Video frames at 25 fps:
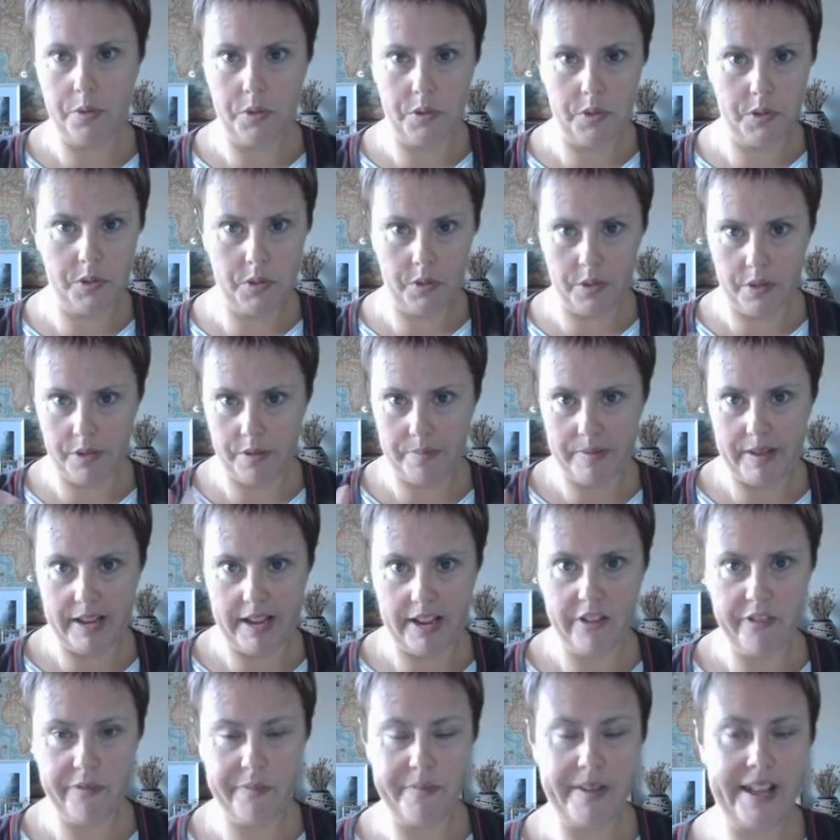I have
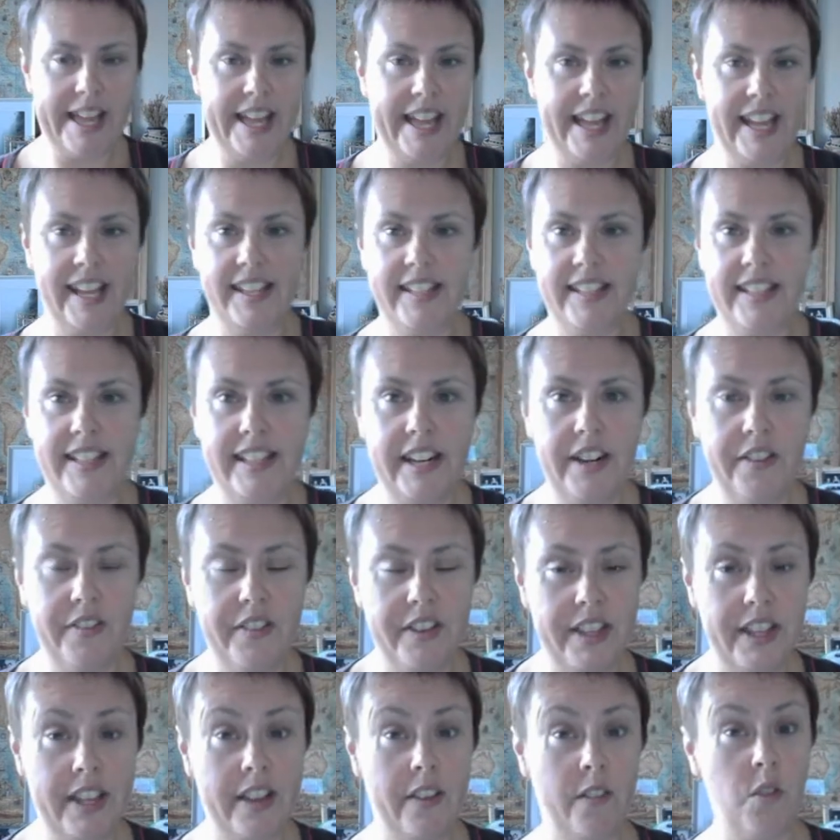had bruises
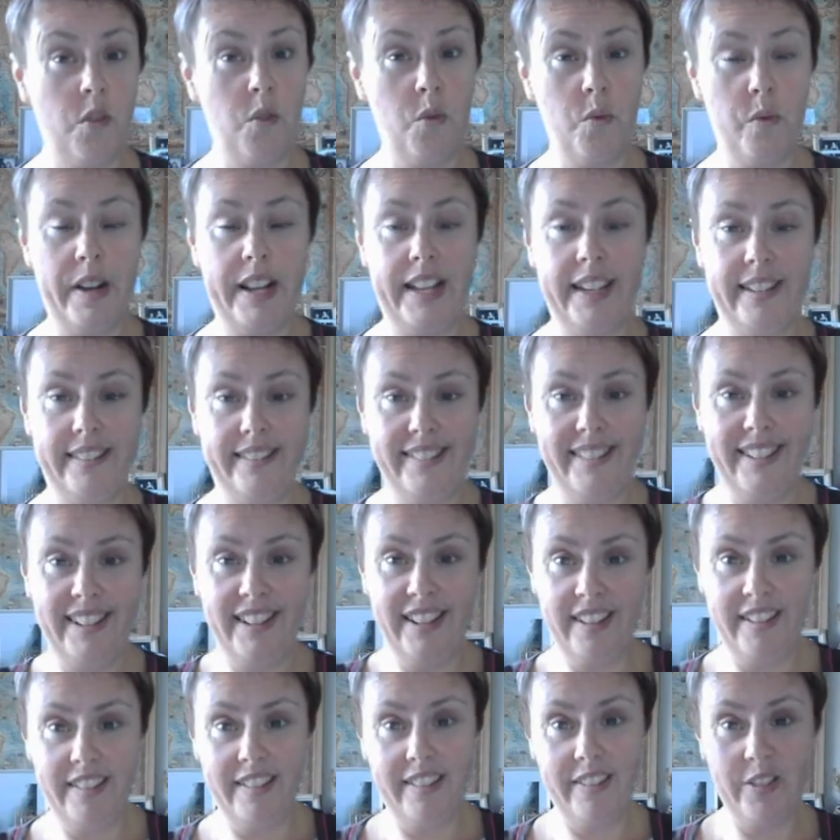on the back of my
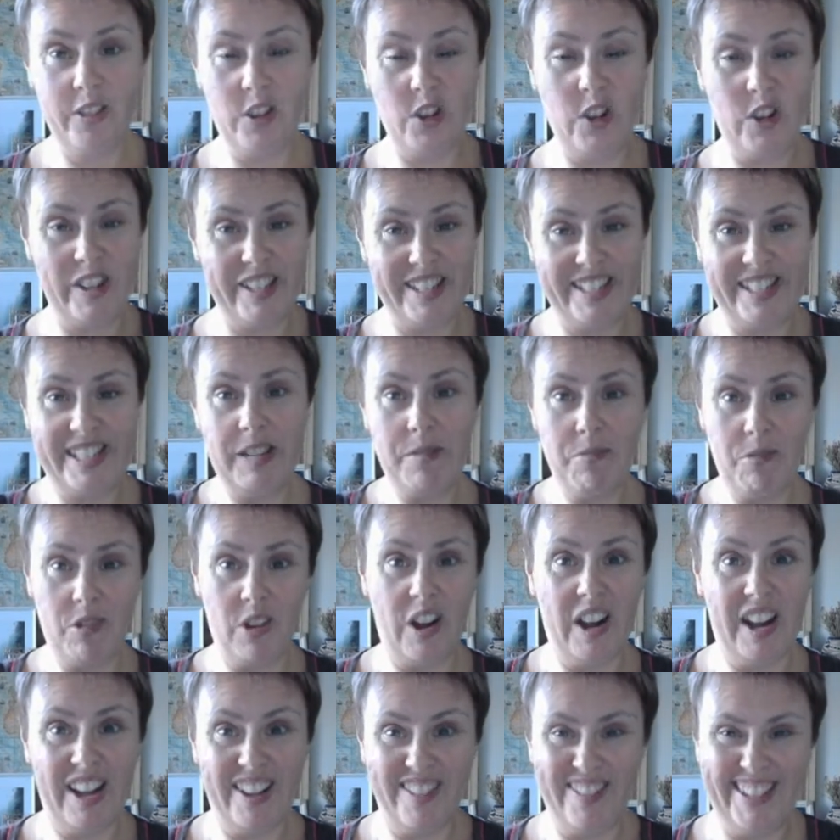hands and everything from
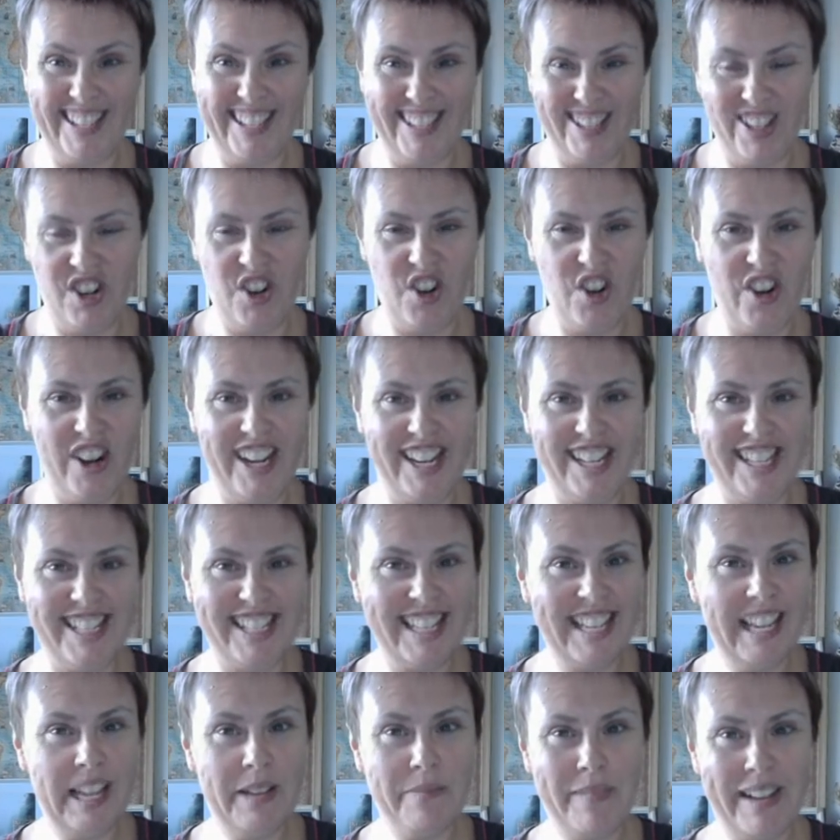when I've gone
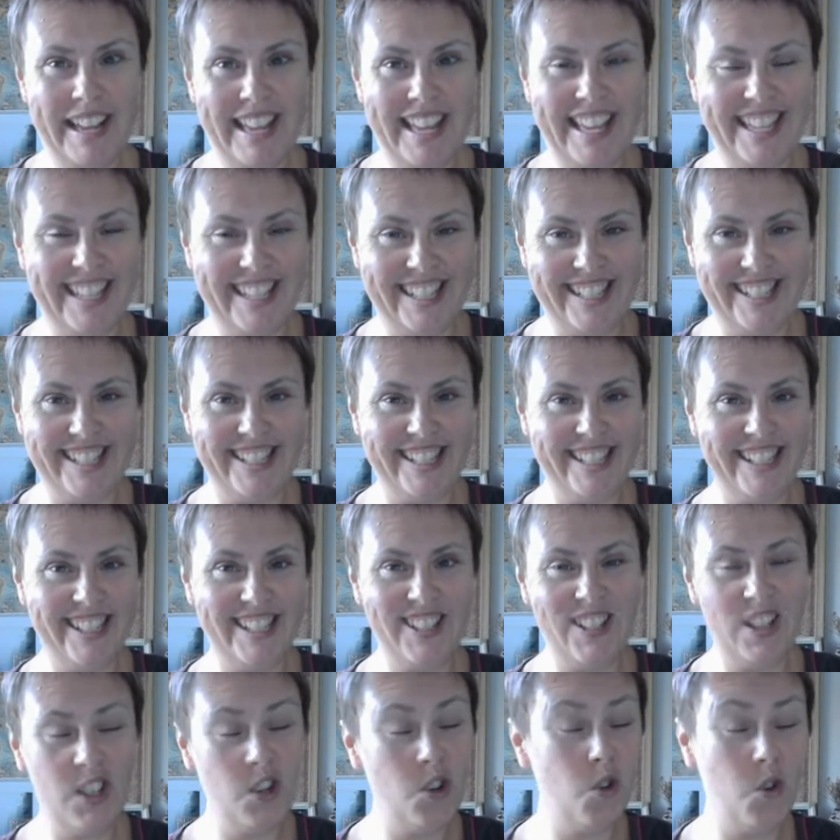deep diving and
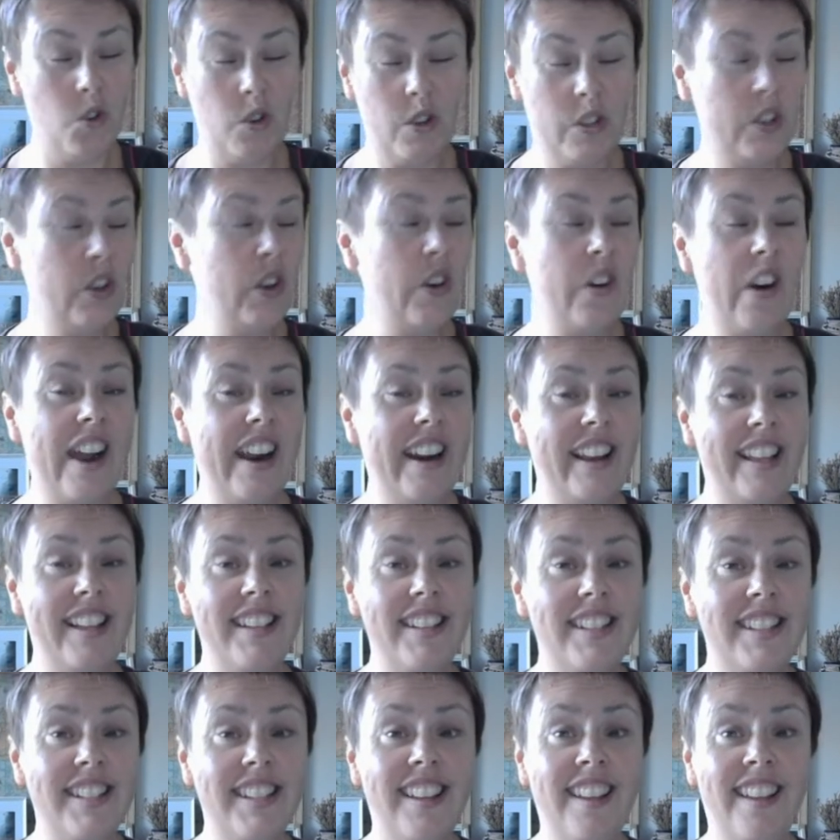trying to get my hands
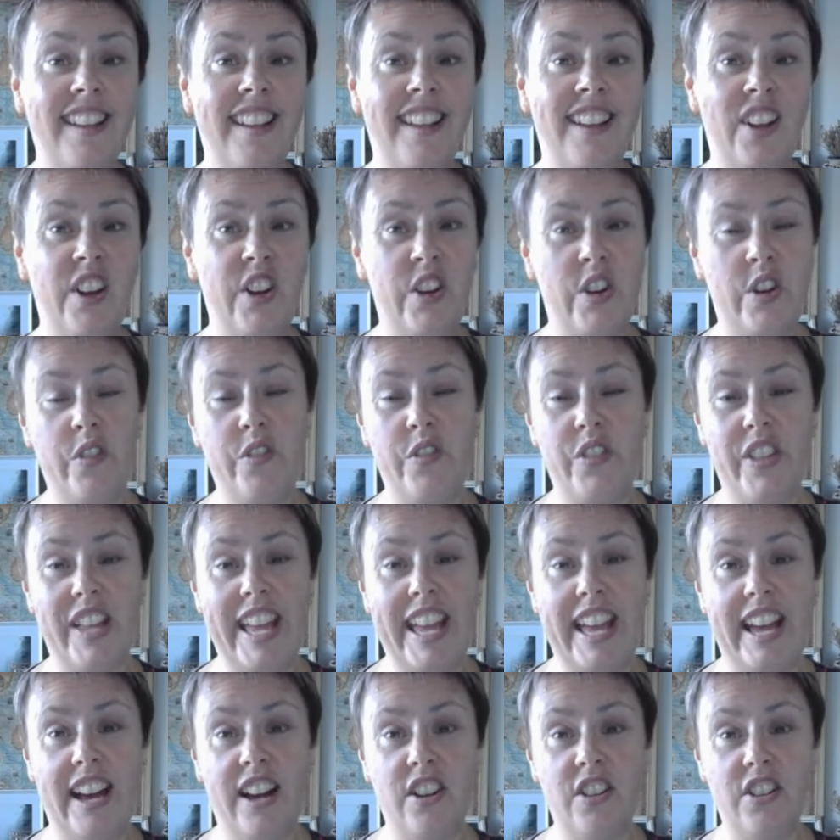into the nooks and
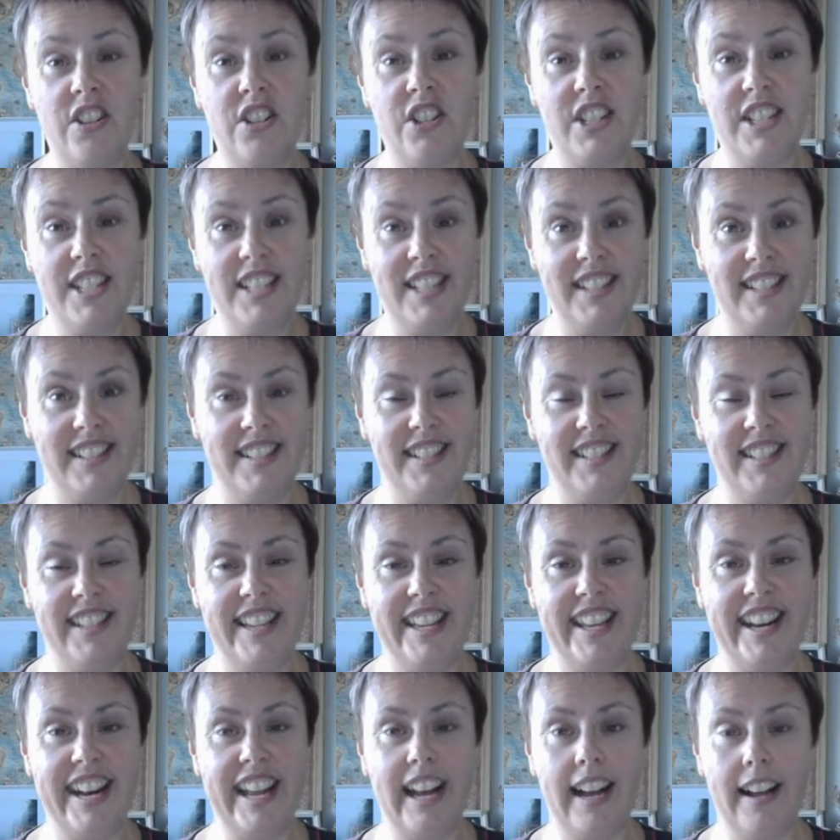crannies of
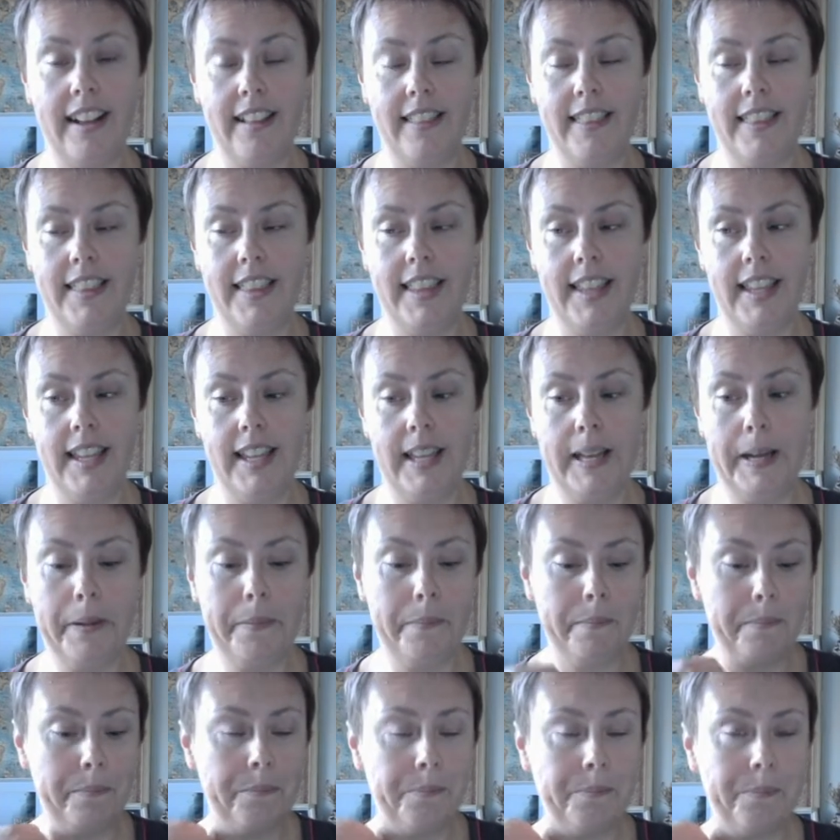the couch to, to
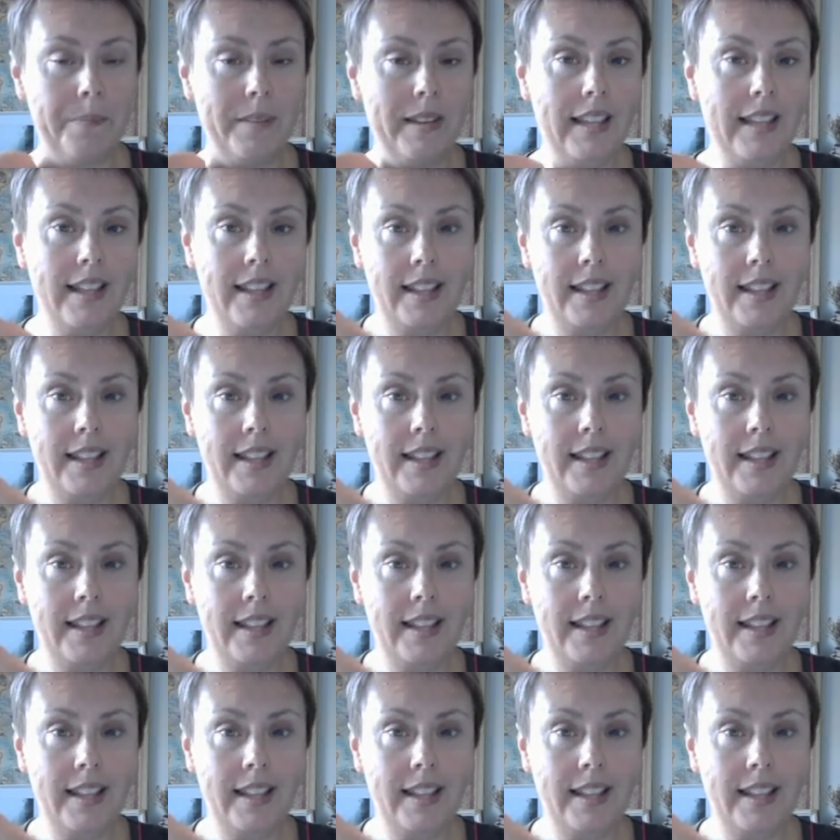get out